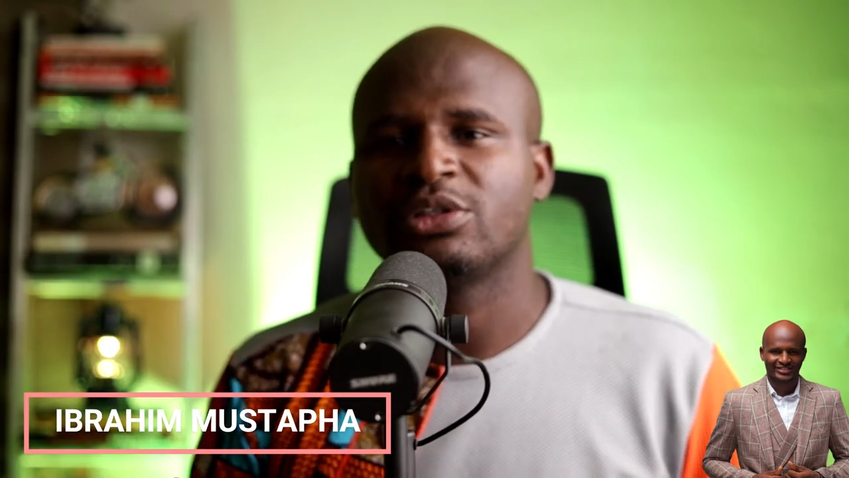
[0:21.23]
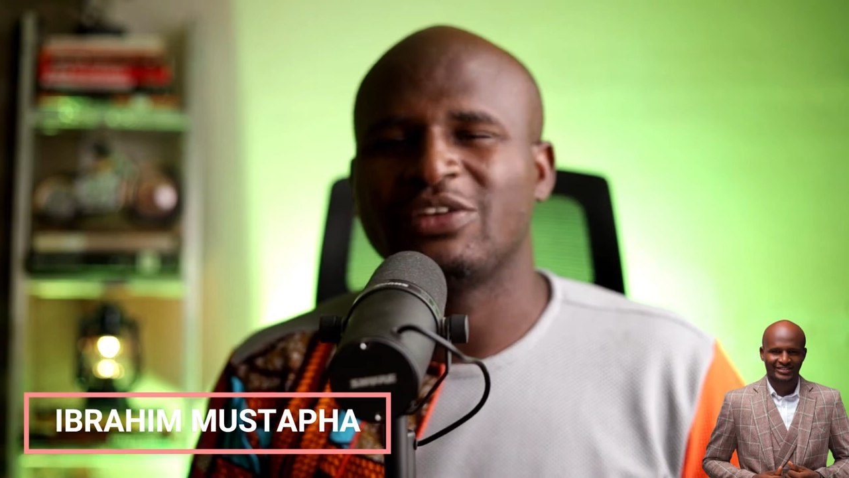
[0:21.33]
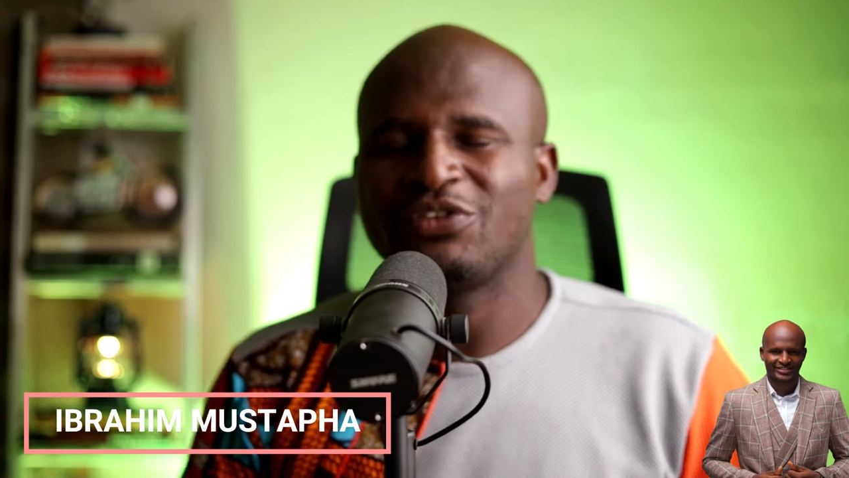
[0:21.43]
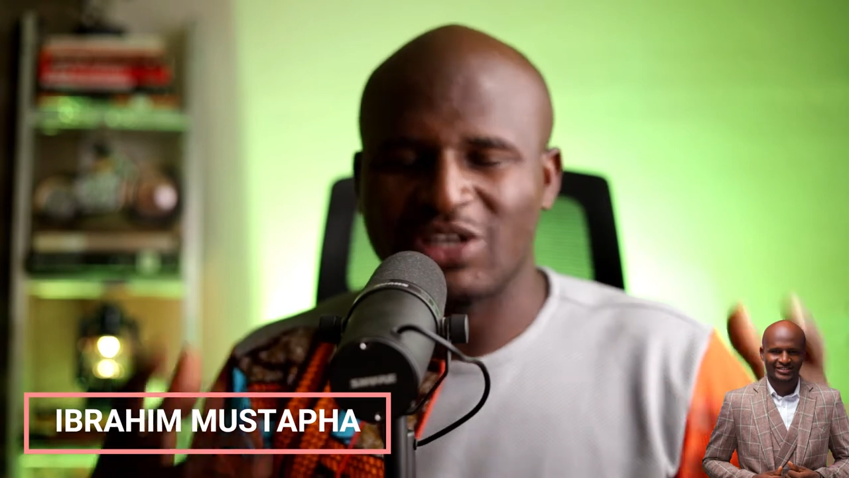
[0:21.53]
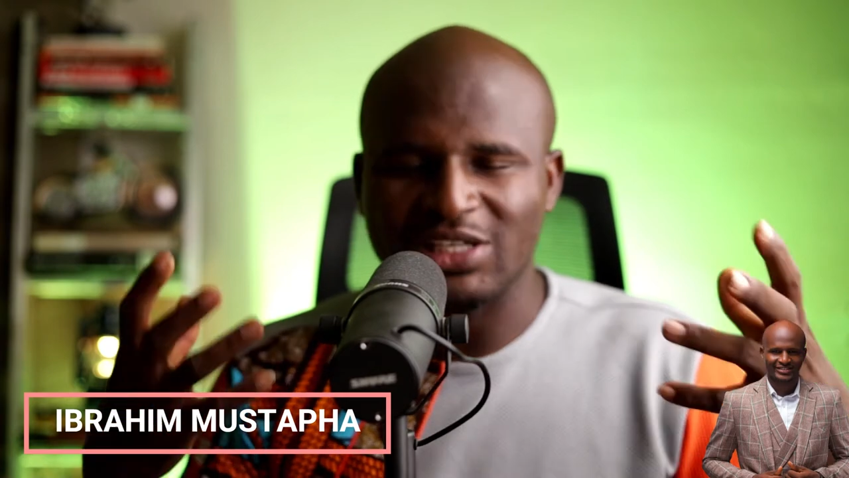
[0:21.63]

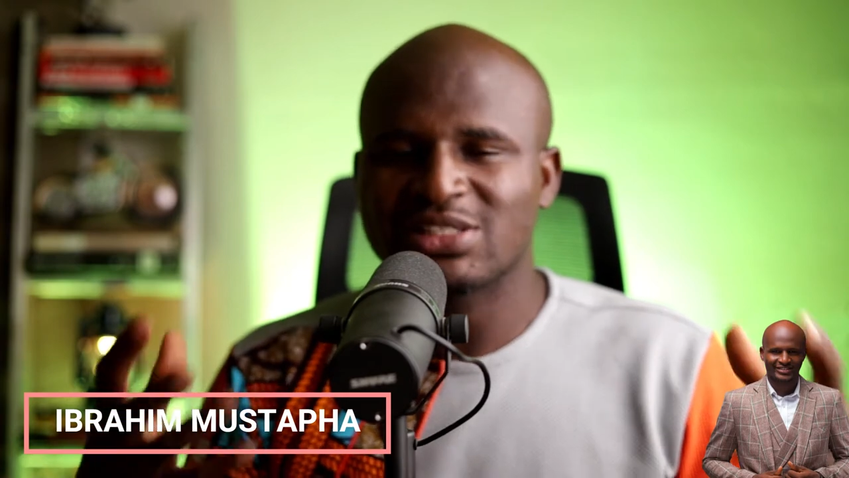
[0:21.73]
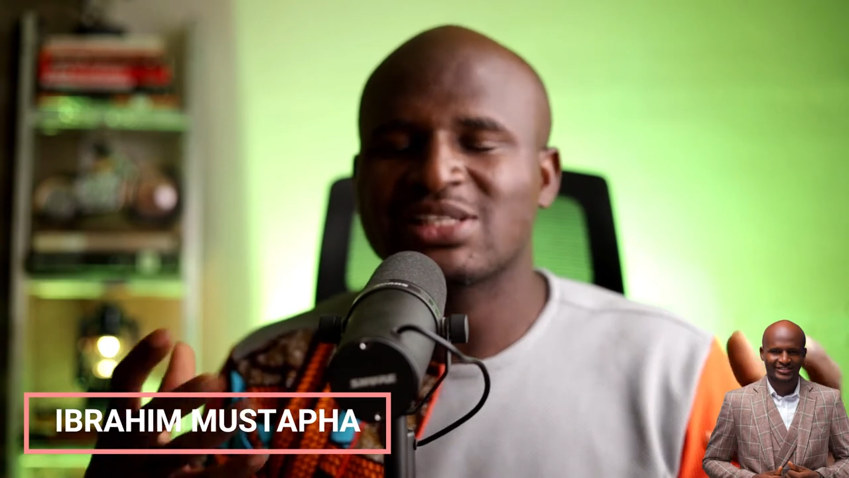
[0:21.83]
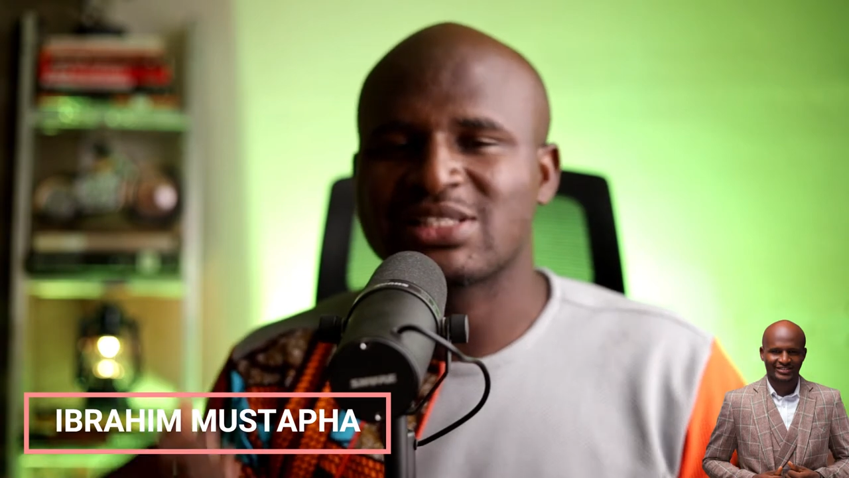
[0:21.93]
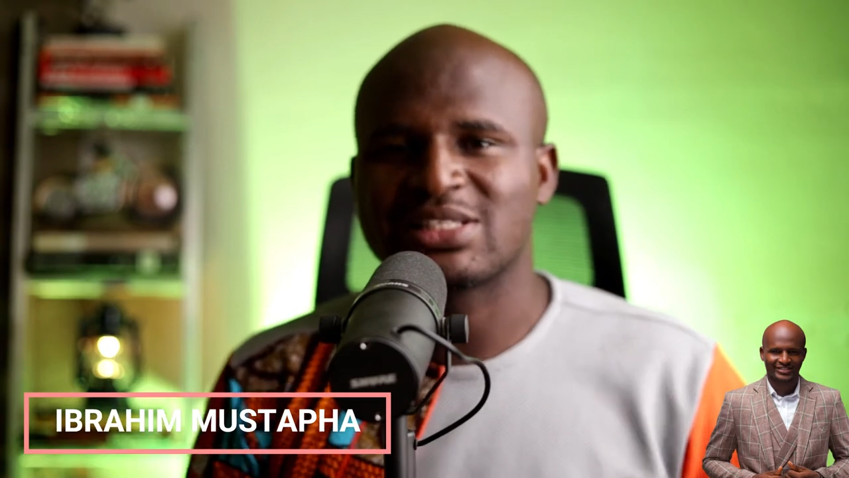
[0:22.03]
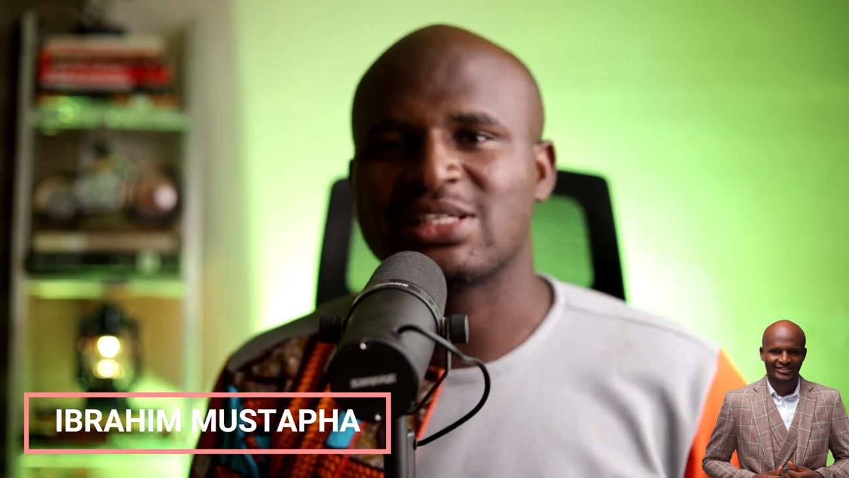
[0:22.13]
if you can
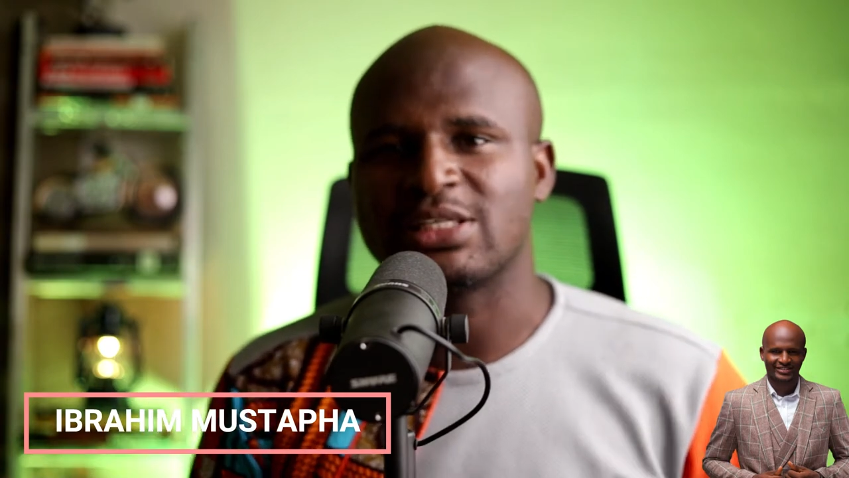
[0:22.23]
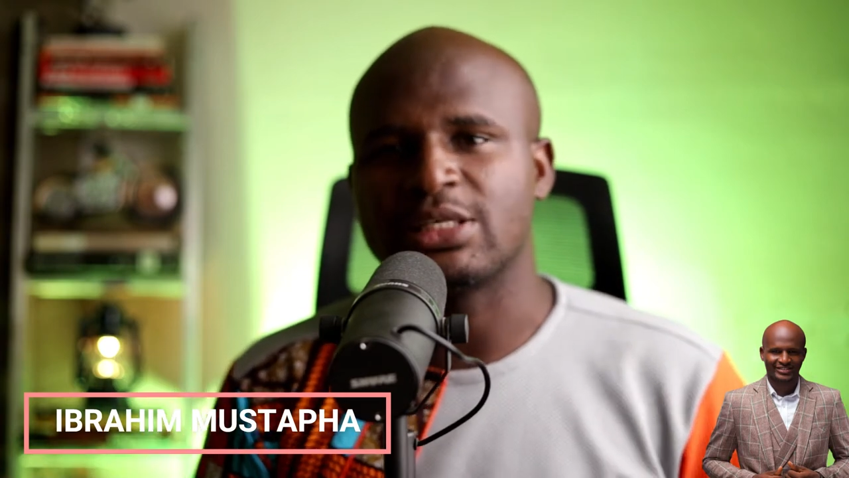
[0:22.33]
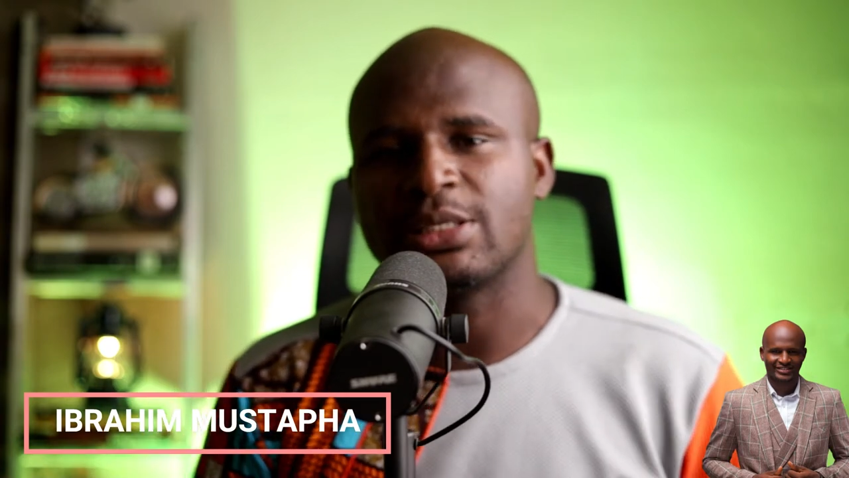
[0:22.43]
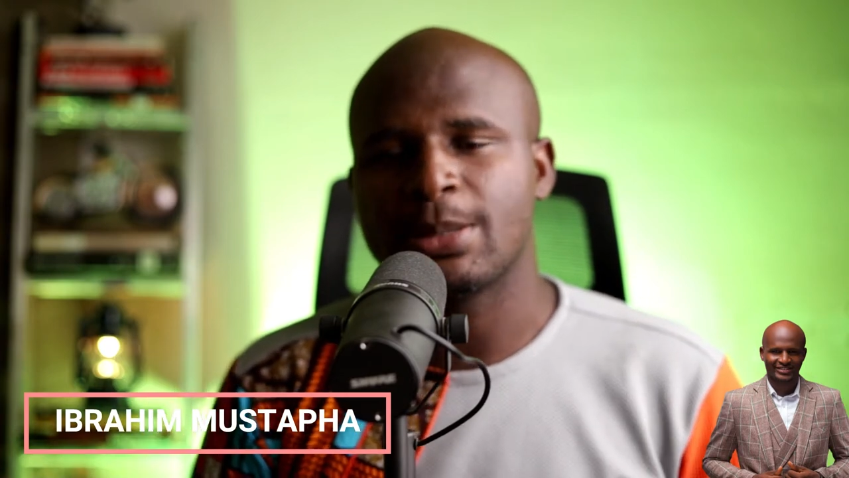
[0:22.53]
still see,